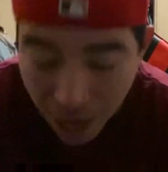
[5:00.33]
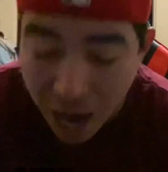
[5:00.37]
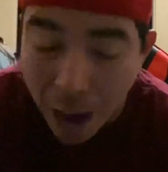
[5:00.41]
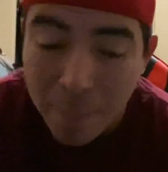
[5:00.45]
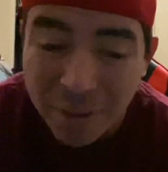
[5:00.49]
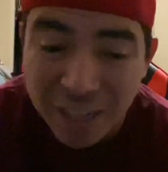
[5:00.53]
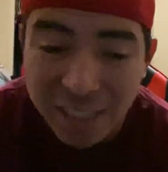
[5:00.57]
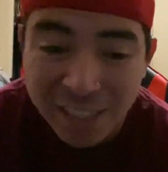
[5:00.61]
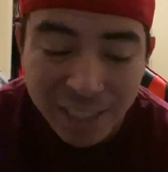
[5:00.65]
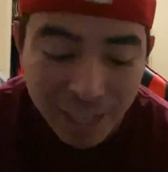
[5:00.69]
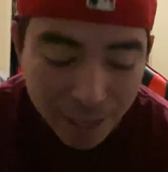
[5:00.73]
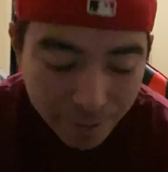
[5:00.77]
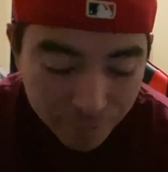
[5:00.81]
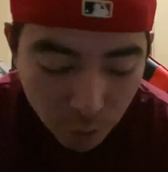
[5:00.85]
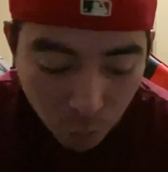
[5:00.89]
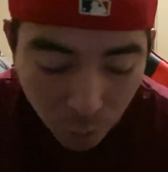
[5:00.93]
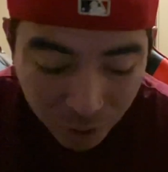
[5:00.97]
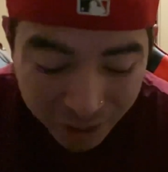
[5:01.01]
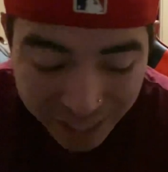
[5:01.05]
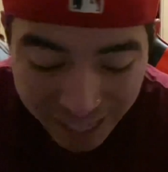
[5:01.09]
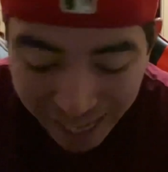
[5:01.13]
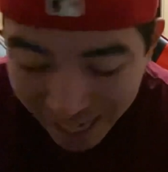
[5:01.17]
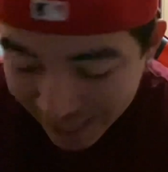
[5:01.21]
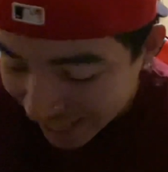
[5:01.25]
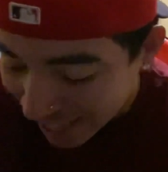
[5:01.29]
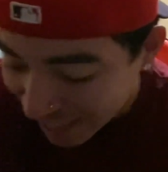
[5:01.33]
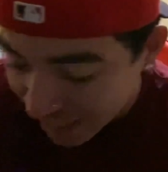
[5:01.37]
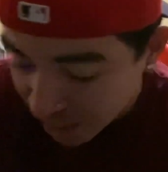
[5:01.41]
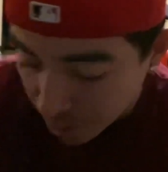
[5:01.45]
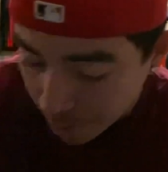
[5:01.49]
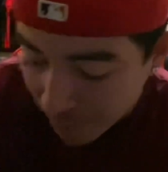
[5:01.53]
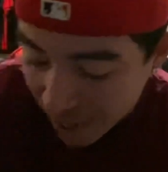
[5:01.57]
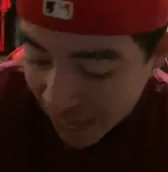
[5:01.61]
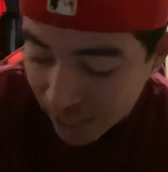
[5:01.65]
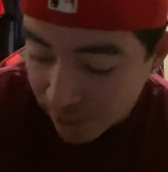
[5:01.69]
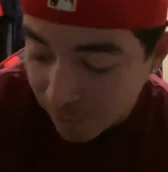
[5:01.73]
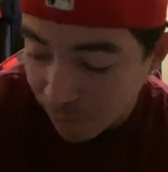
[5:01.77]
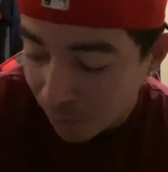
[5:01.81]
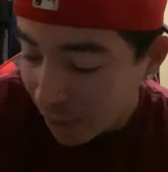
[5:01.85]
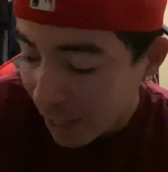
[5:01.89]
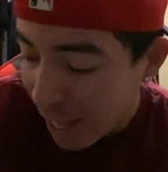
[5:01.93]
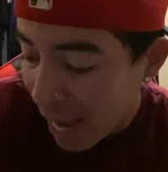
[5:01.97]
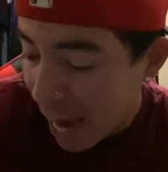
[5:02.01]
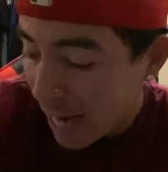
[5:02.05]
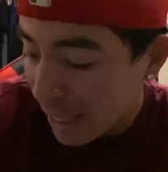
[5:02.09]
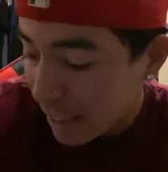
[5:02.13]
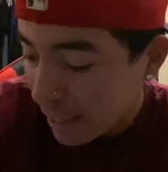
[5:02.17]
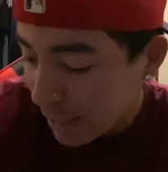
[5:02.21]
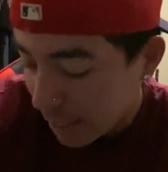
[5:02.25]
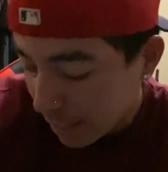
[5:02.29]
Right, I'm gonna save the one that I think is the best for
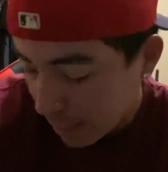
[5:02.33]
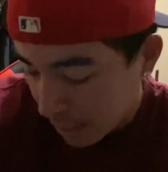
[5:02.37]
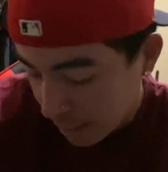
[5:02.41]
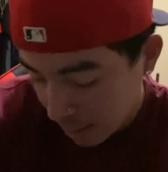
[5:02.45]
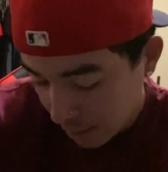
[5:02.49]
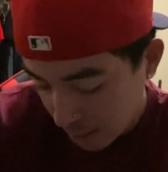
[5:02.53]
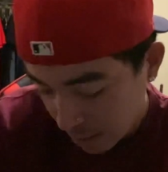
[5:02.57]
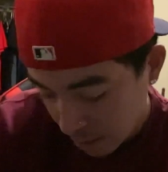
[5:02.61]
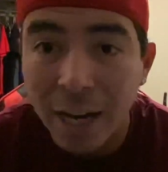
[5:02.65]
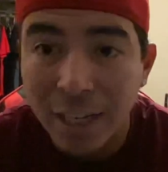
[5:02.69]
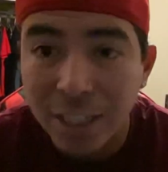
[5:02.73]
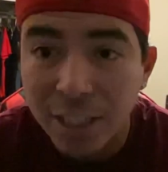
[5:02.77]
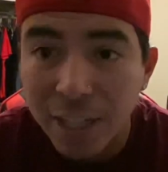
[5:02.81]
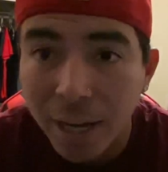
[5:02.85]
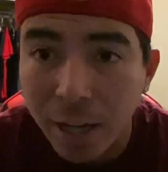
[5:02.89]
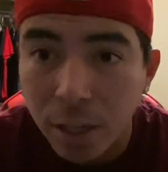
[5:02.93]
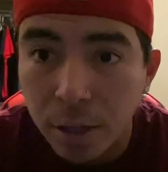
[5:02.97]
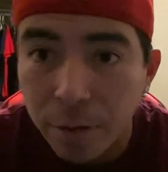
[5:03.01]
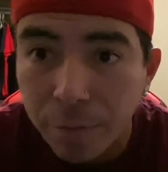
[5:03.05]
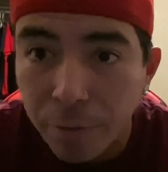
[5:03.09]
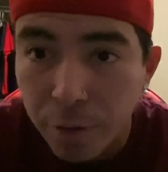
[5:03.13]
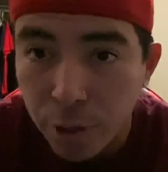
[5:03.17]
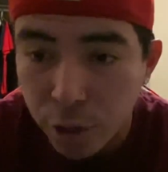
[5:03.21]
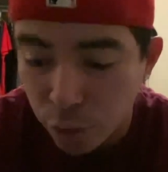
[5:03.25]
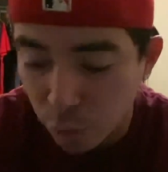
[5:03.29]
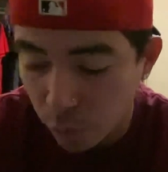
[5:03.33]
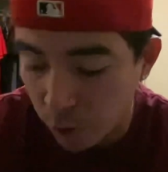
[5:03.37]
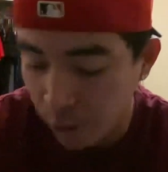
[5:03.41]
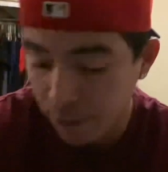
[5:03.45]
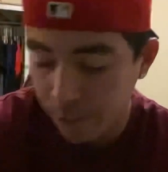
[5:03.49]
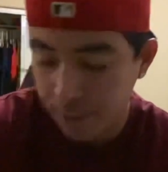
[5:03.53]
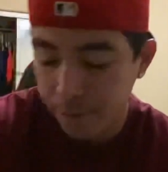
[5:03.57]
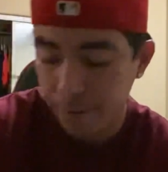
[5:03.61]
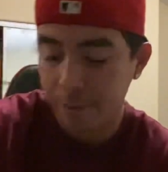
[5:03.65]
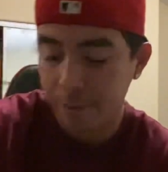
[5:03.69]
last. Okay, check out the first one.